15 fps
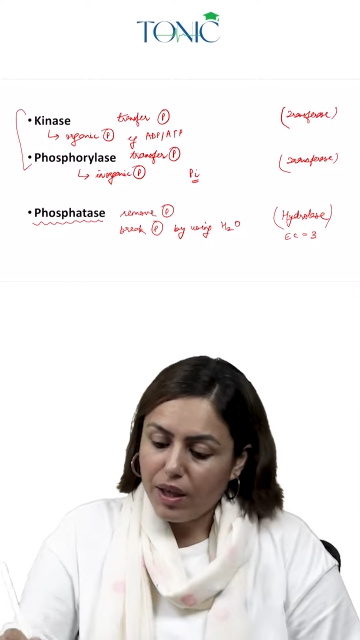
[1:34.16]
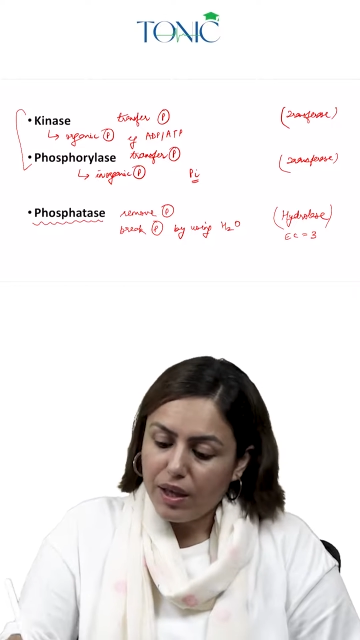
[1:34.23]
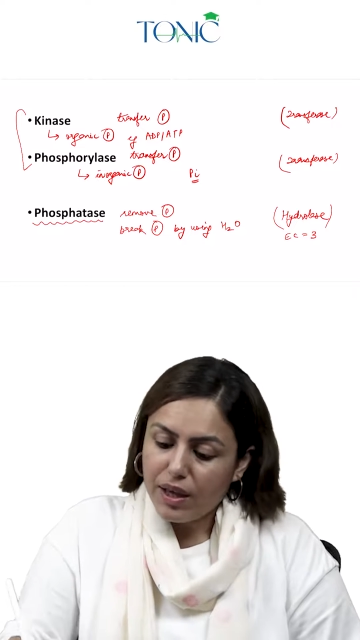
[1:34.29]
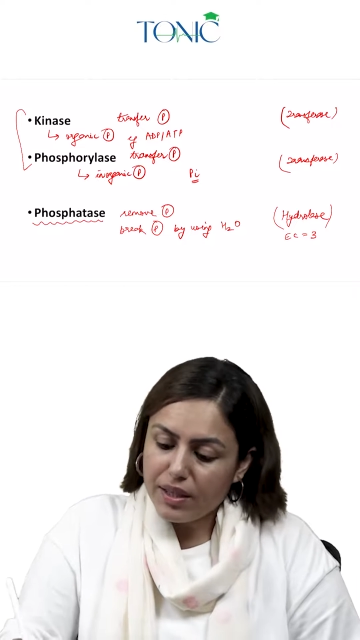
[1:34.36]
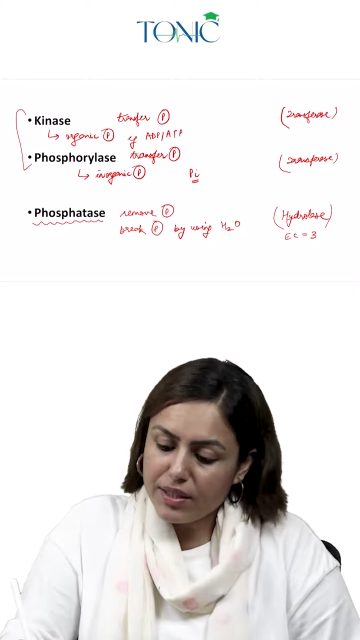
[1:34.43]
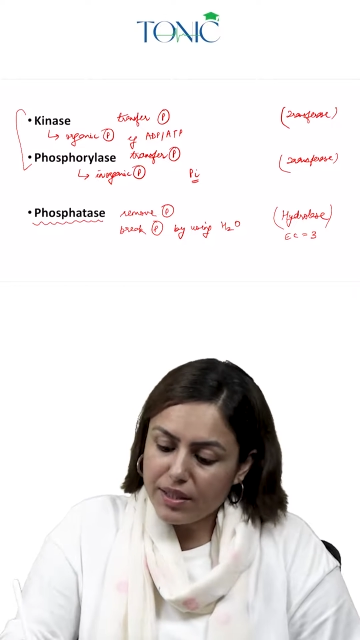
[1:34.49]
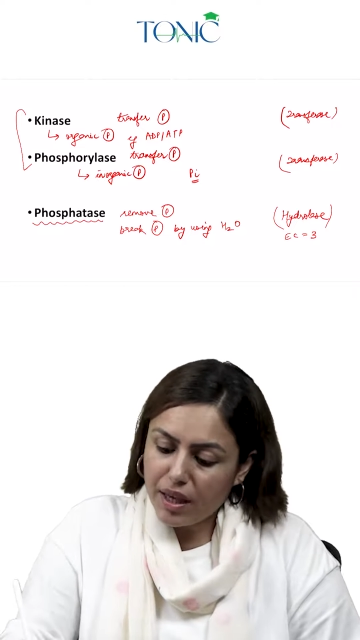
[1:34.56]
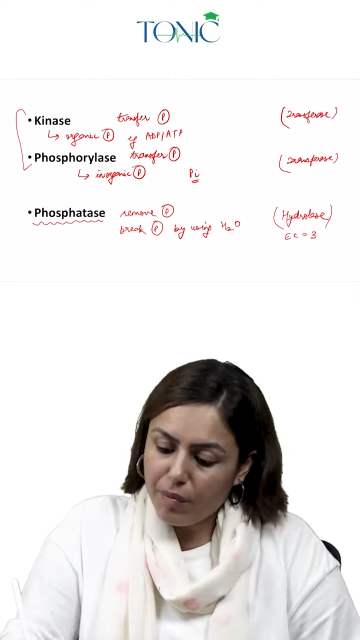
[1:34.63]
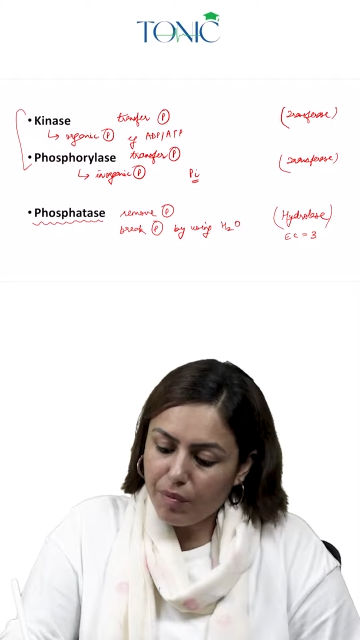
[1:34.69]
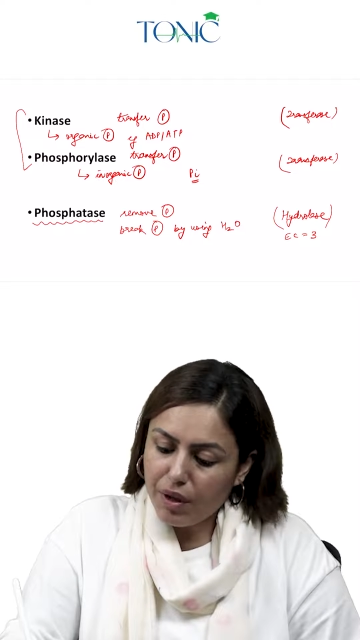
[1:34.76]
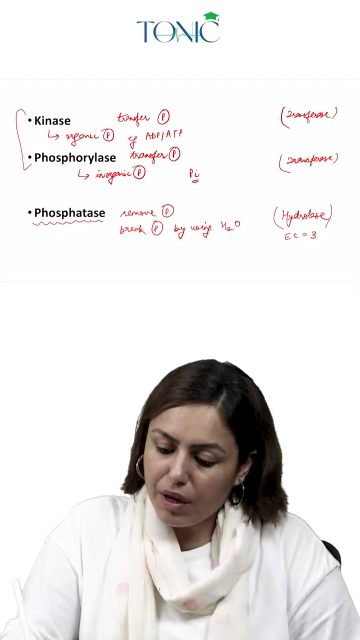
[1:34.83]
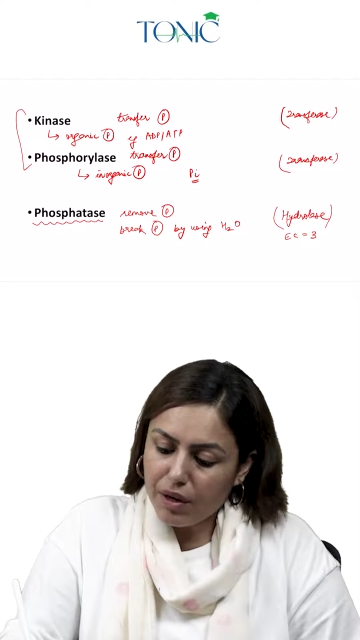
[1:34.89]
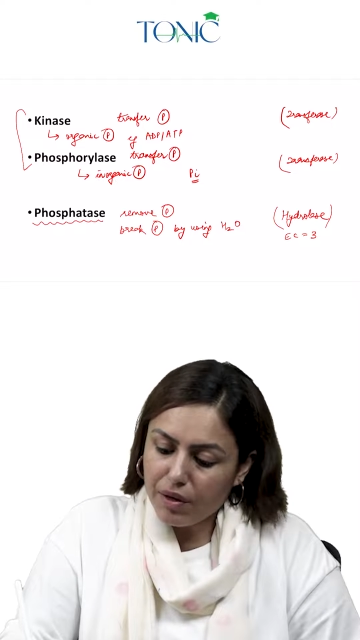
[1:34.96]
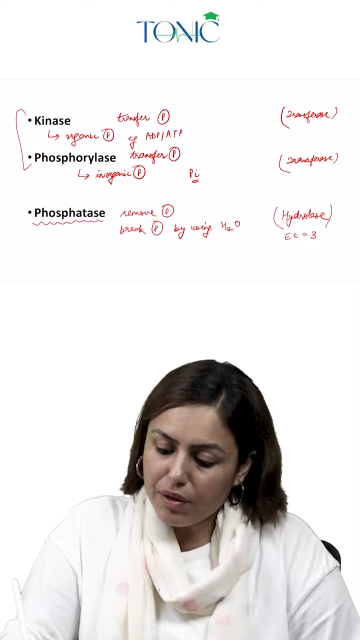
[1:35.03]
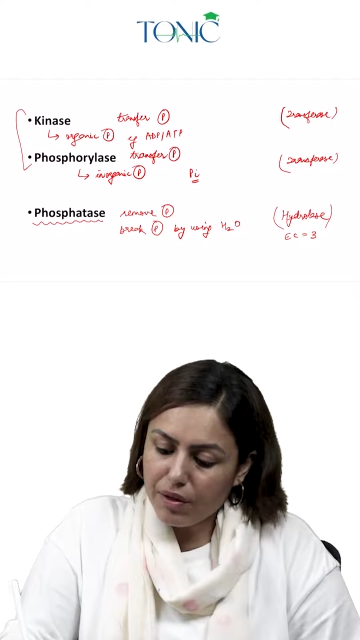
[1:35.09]
Enzyme
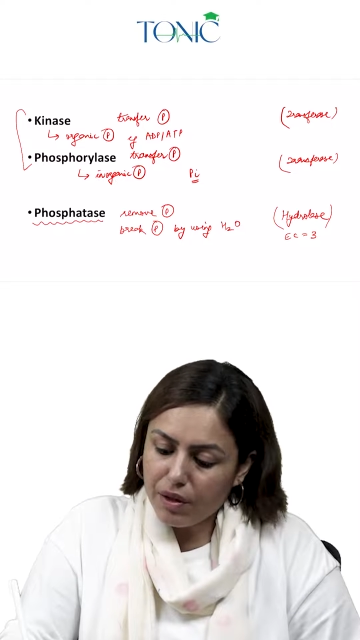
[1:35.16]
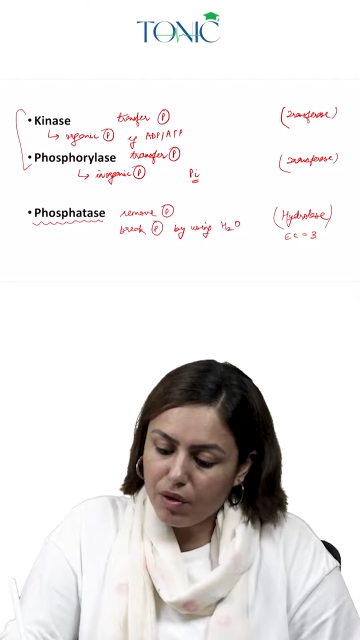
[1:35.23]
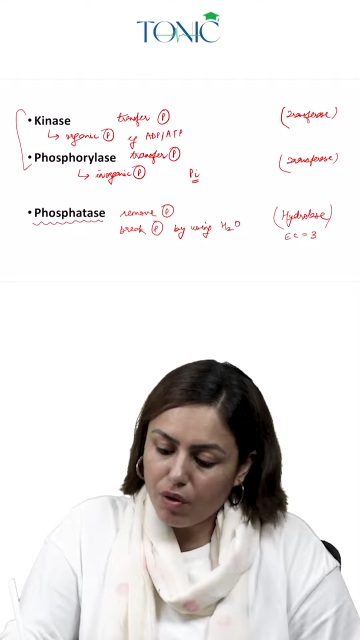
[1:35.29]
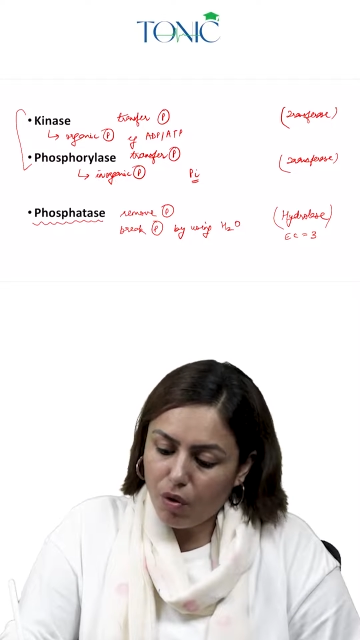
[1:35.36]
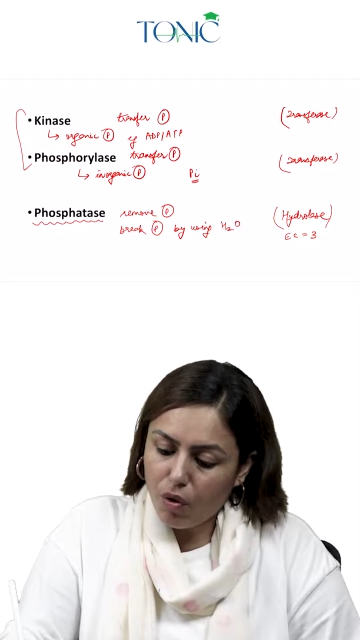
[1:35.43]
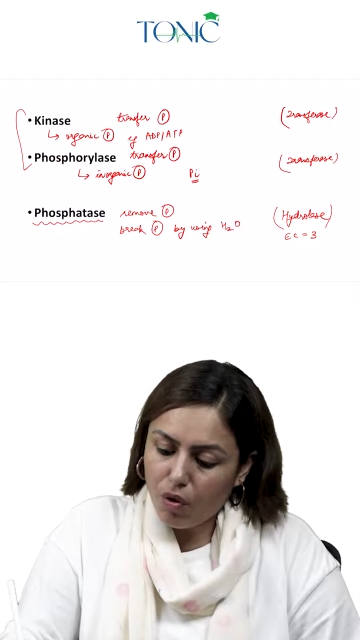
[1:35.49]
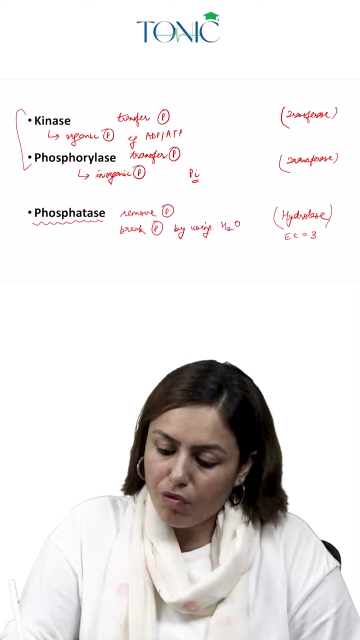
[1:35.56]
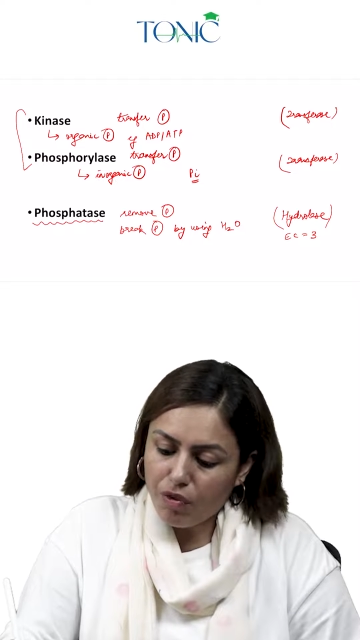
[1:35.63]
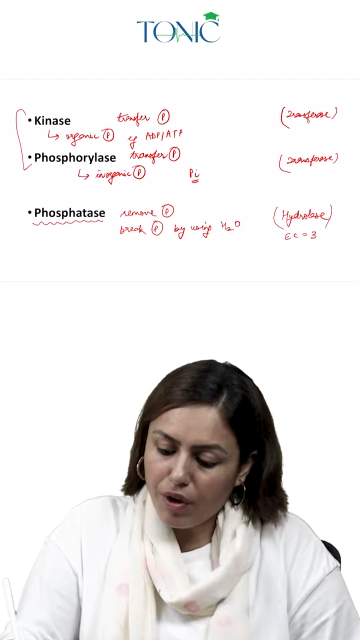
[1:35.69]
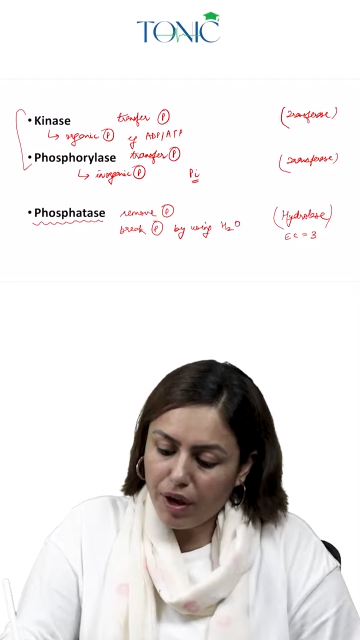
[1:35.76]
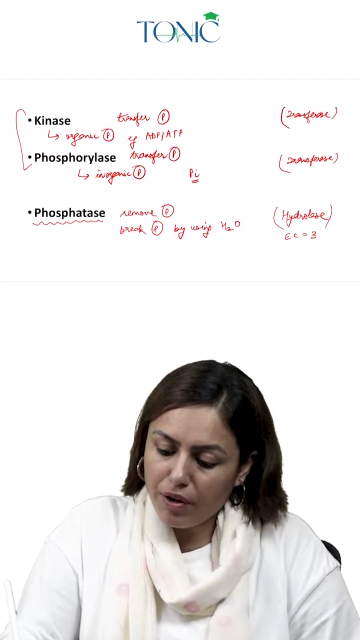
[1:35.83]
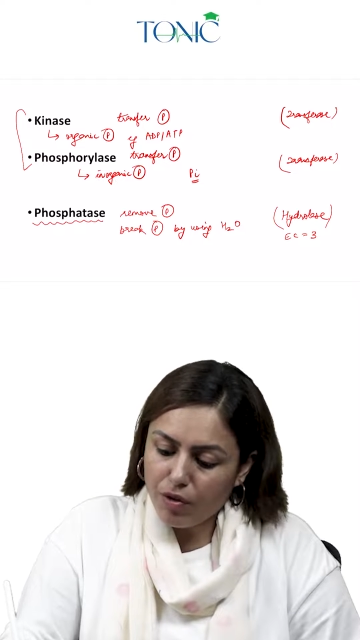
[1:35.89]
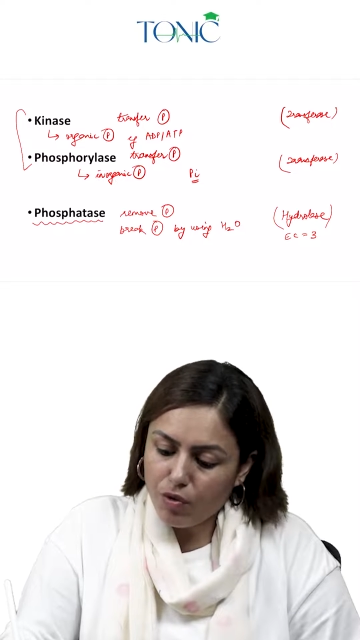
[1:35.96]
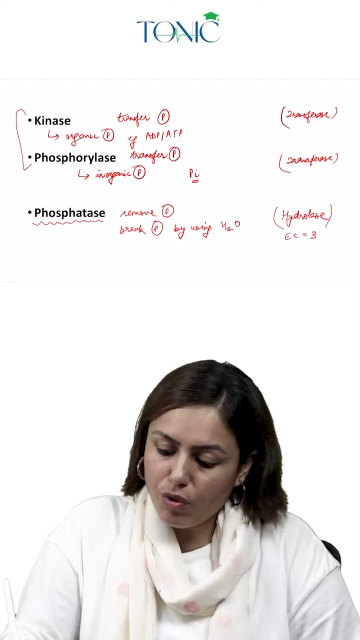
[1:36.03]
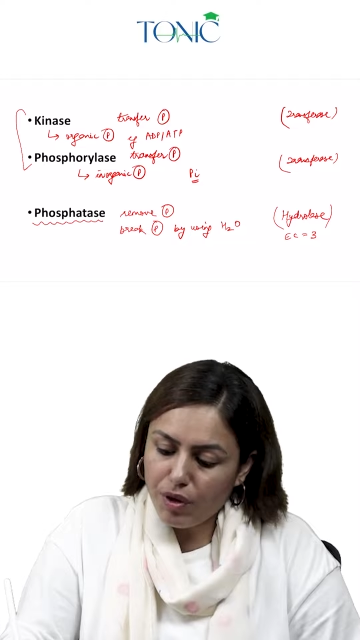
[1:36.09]
category of
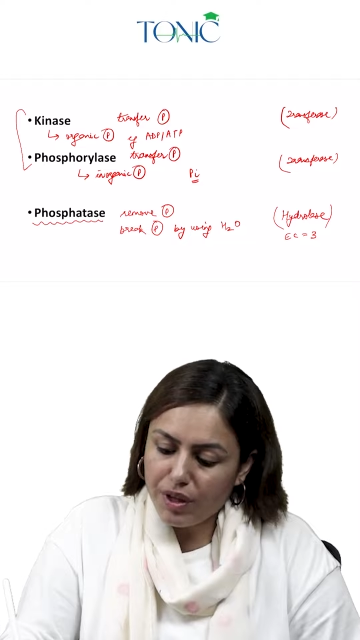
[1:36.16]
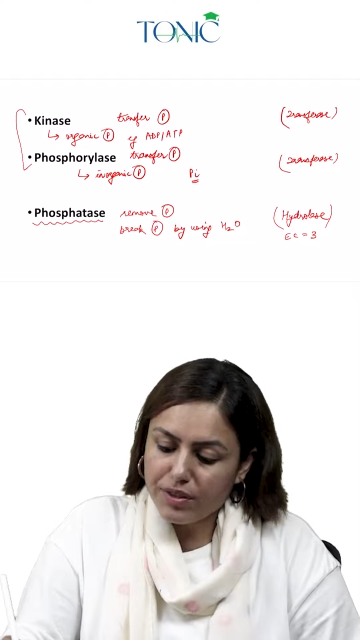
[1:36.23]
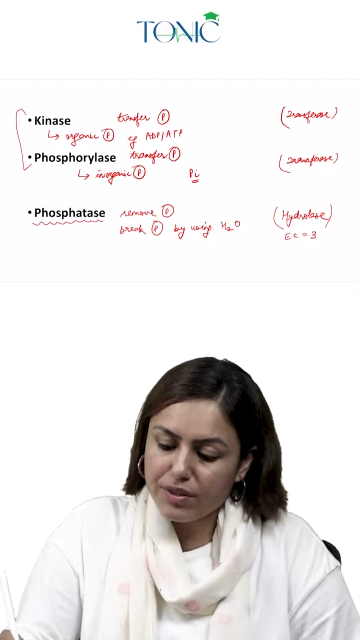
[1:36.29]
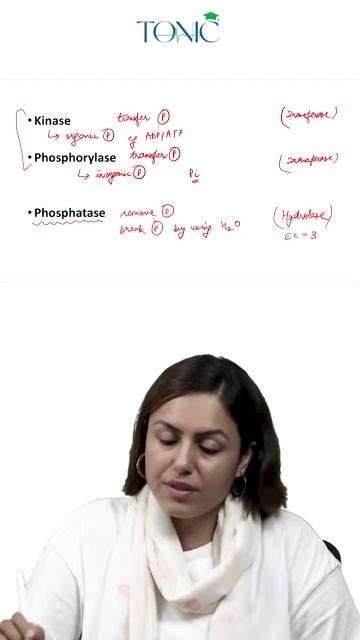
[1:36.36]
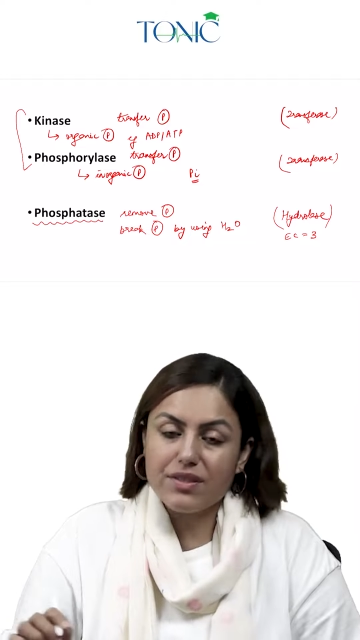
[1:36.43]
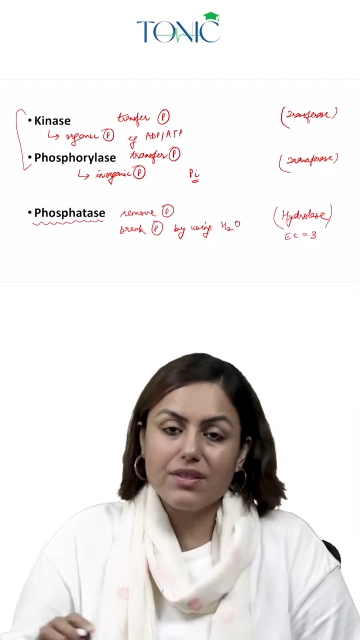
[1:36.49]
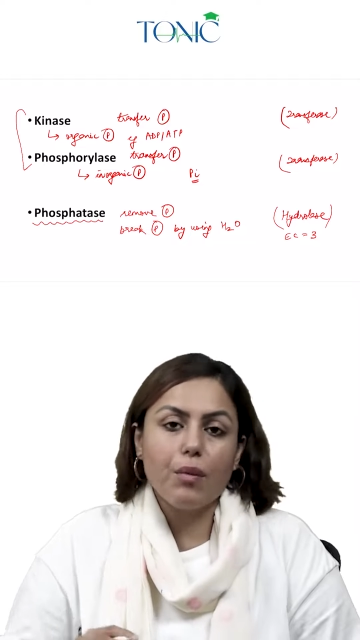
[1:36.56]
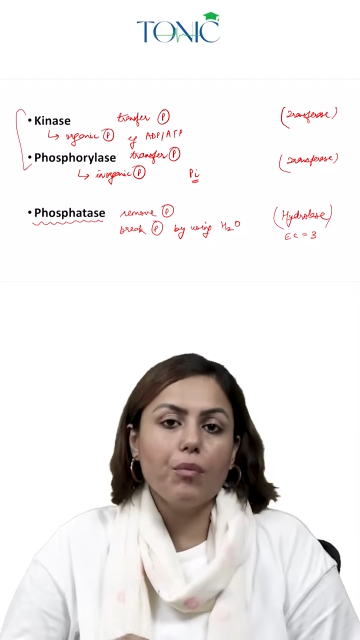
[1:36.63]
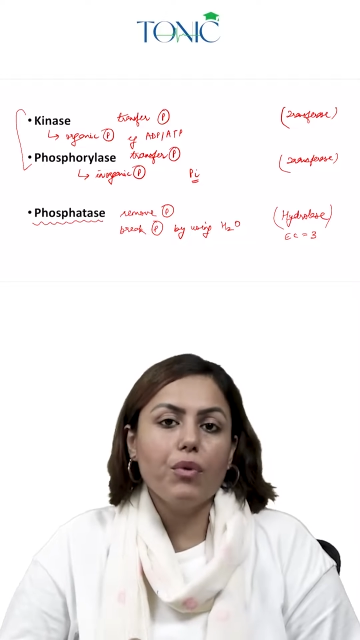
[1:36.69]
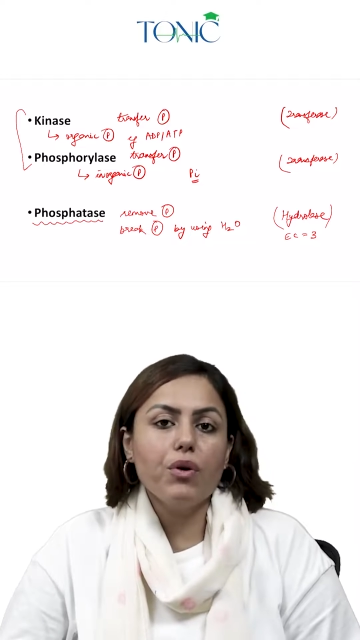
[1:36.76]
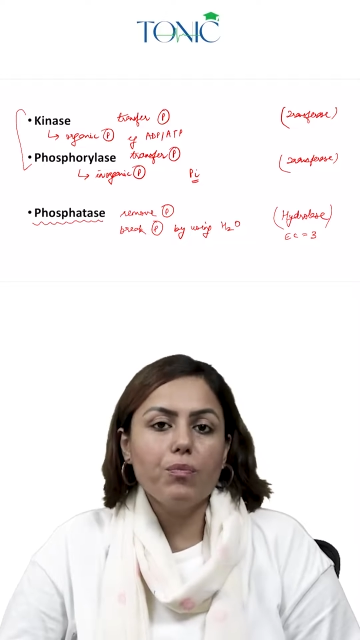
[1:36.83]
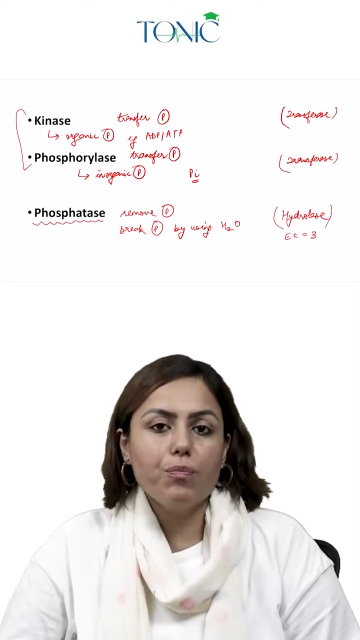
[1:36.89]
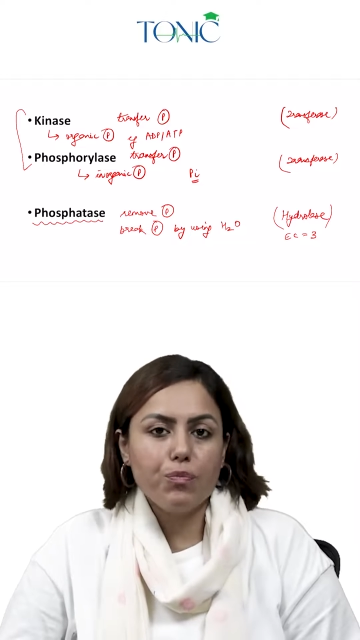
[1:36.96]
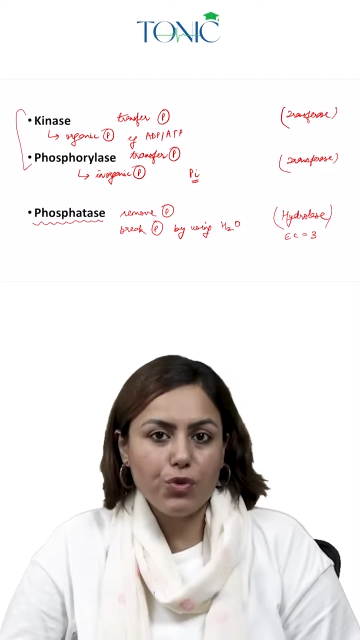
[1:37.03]
hydrolase is number